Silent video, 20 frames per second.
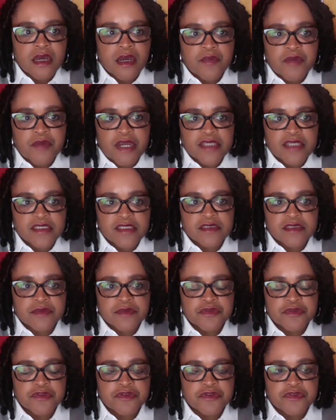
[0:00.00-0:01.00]
process
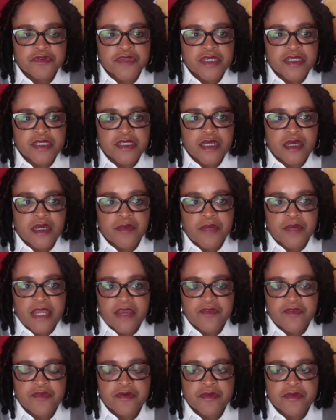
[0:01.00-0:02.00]
improving,
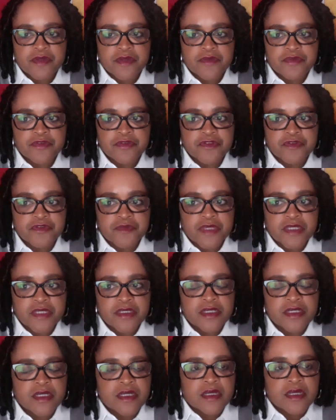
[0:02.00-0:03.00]
platform improvement.
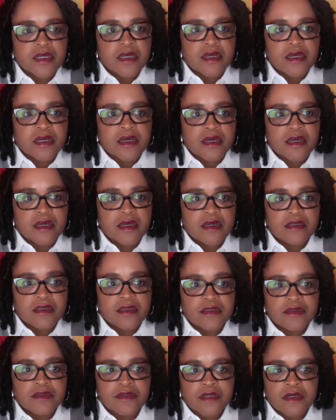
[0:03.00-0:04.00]

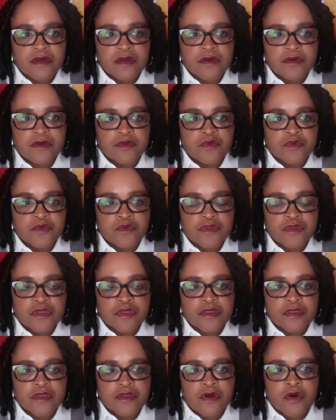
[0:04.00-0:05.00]
The
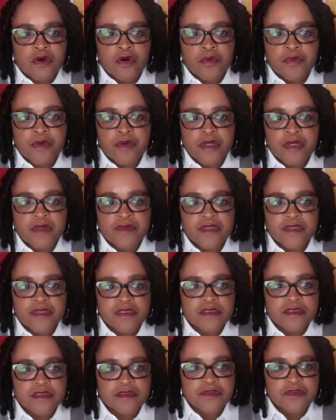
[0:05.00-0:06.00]
whole point of
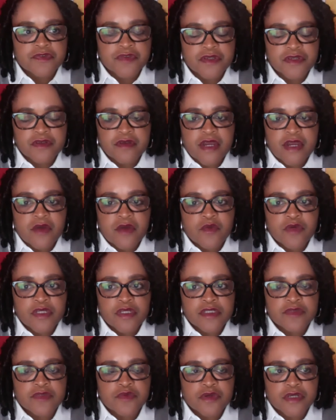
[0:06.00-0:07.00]
this is to figure out what
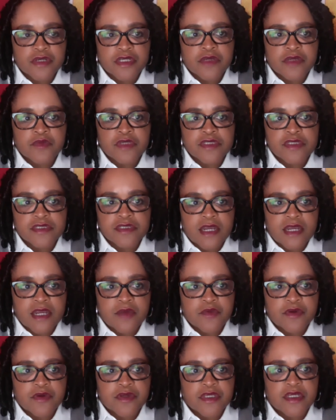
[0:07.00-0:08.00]
is working, what's not
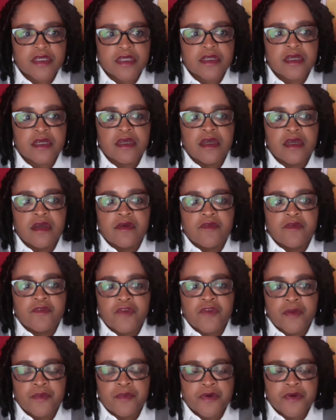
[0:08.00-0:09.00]
working,
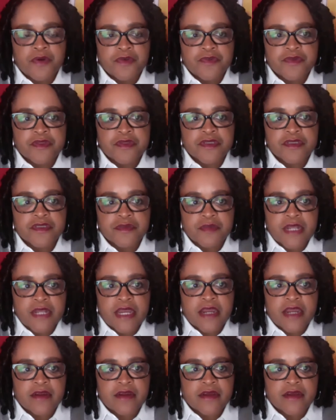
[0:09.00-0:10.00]
from both the
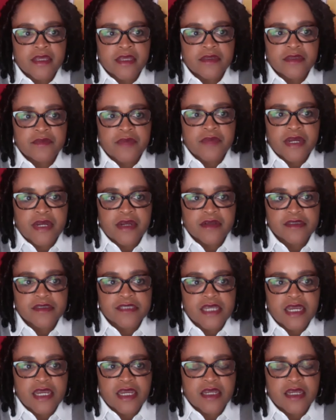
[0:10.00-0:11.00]
supplier and the buyer
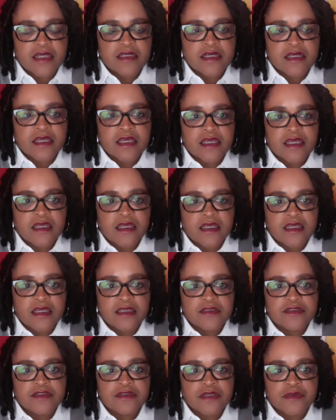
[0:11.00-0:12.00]
side, and
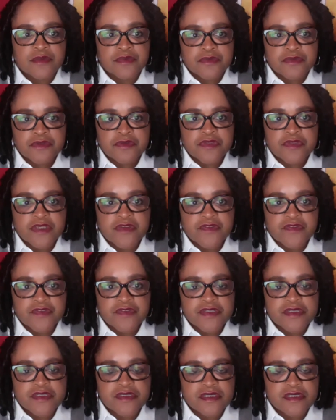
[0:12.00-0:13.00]
to improve the
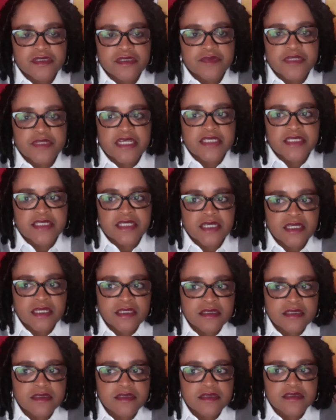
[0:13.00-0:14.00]
efficiencies. But at the
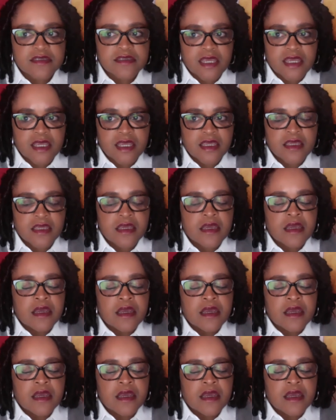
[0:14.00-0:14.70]
end of the day,